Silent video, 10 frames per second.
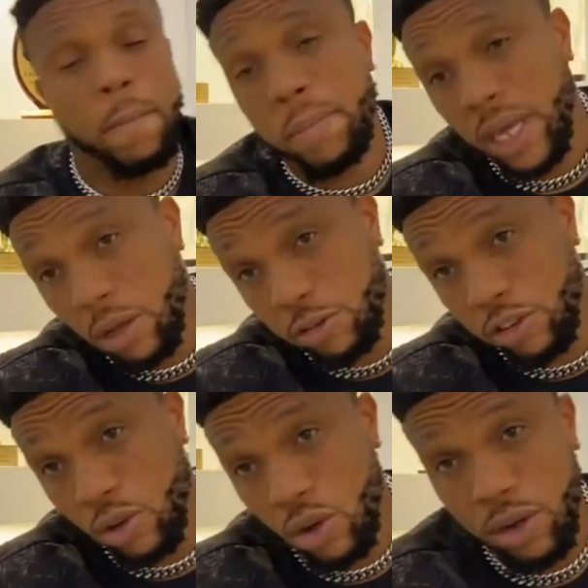big
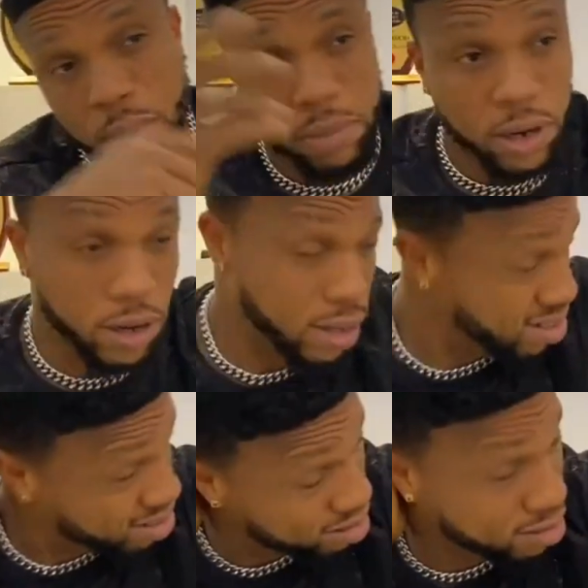to all the
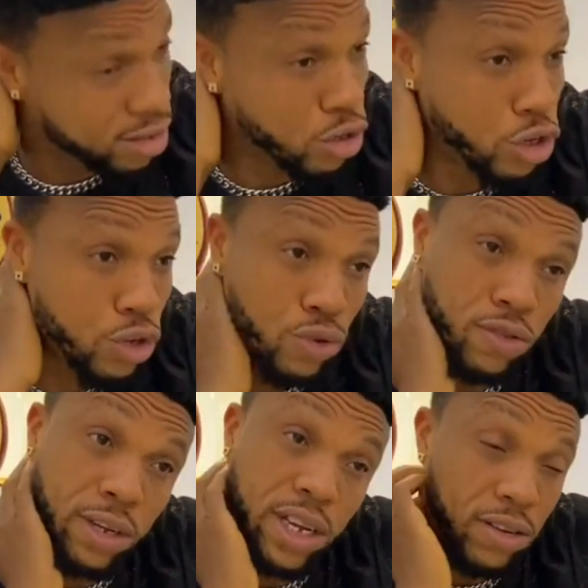bloggers,
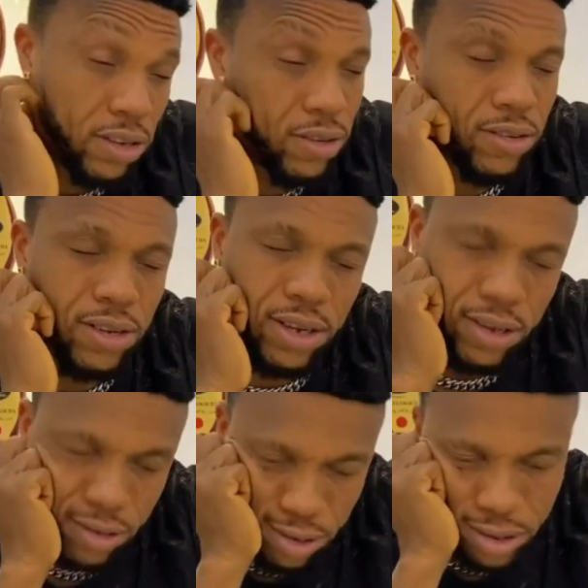news
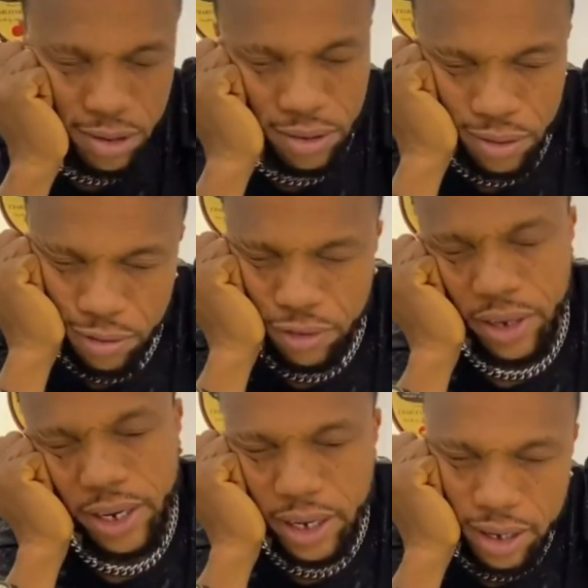agencies, you know,
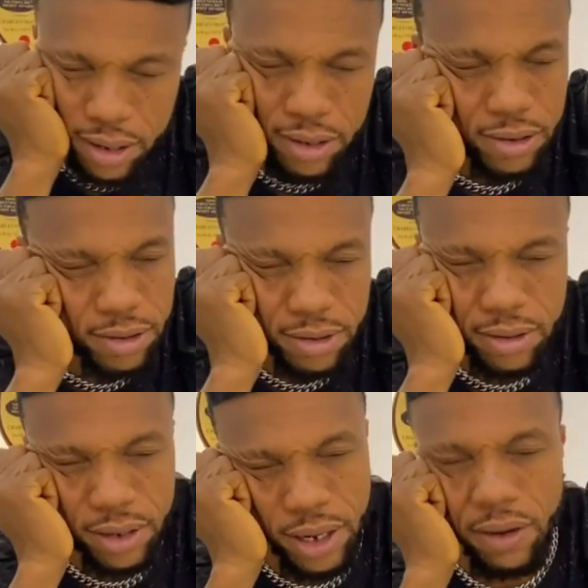friends,
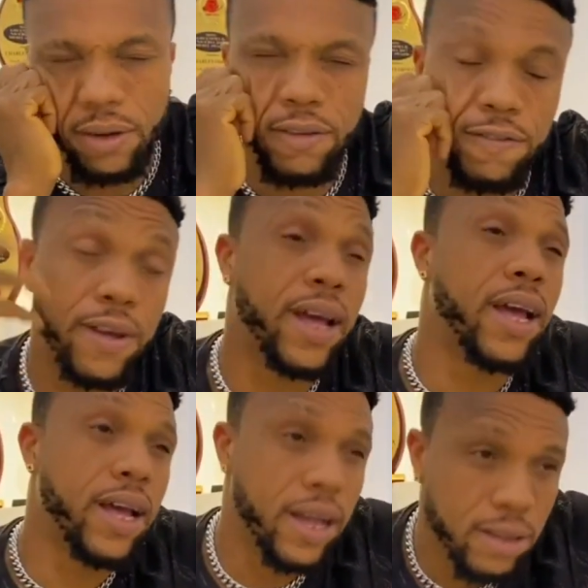you know,
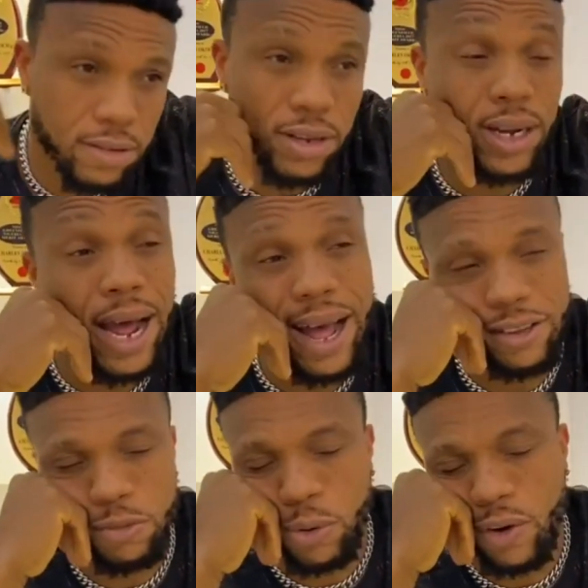fans in
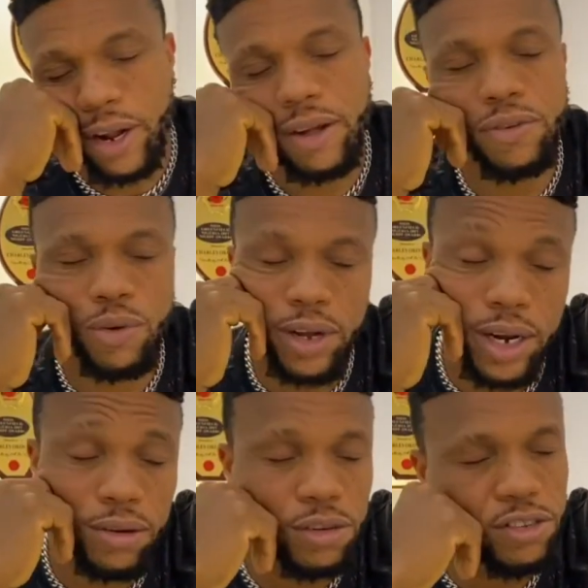diaspora everywhere
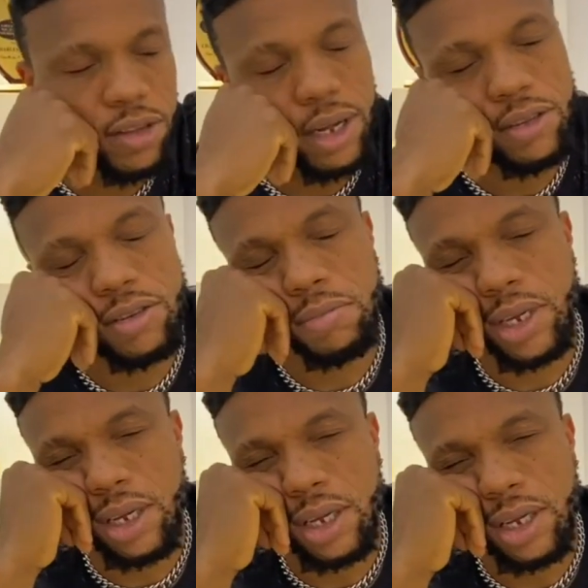that reached out to
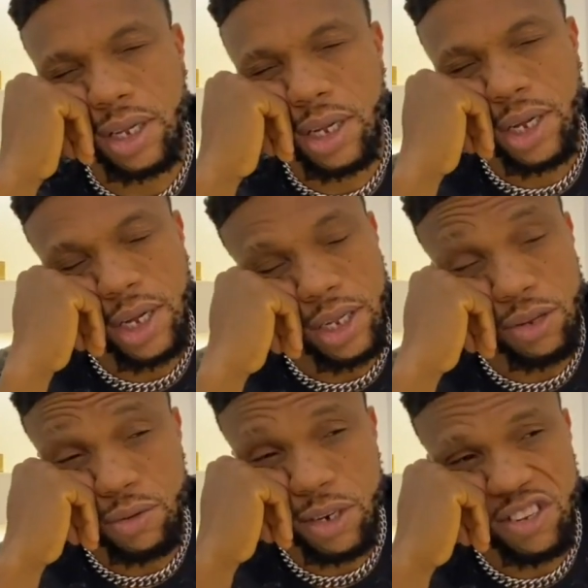me
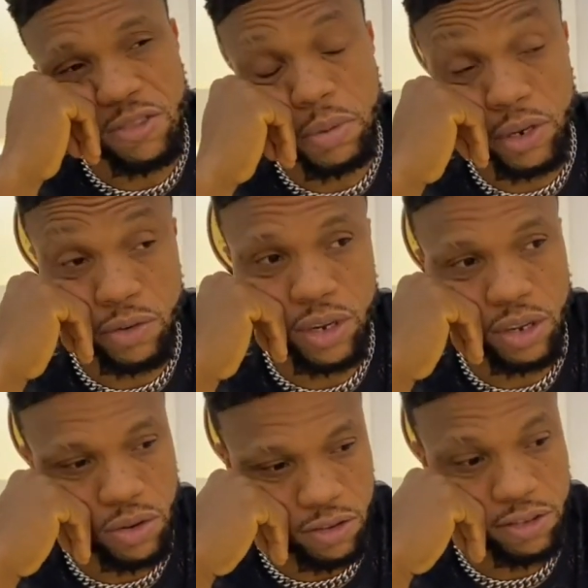during this period
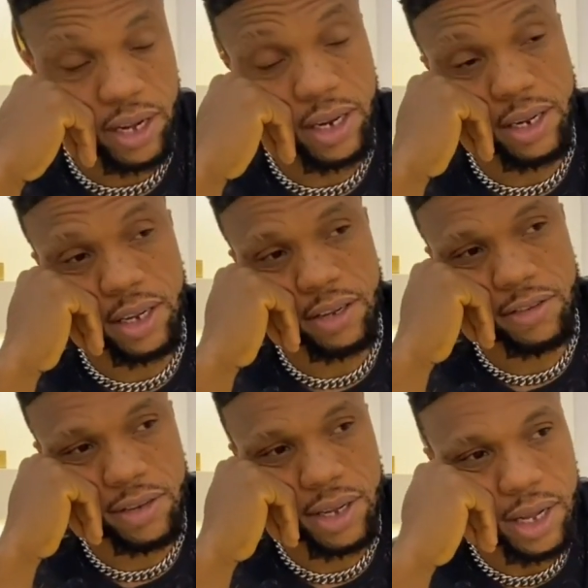concerning this.